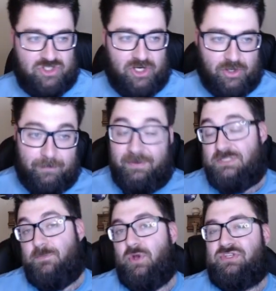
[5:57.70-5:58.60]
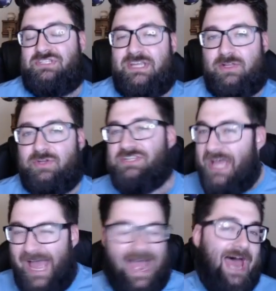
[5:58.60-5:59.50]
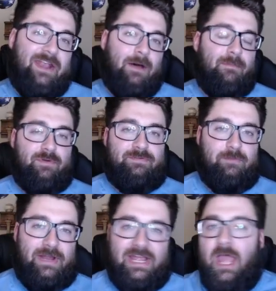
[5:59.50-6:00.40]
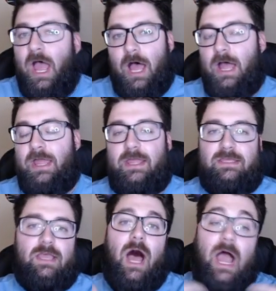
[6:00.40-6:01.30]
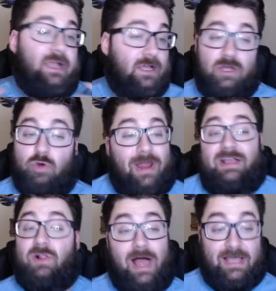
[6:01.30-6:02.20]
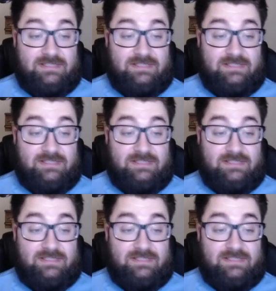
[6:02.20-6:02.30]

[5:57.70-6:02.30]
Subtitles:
year, the Pittsburgh Steelers at number three. Great class.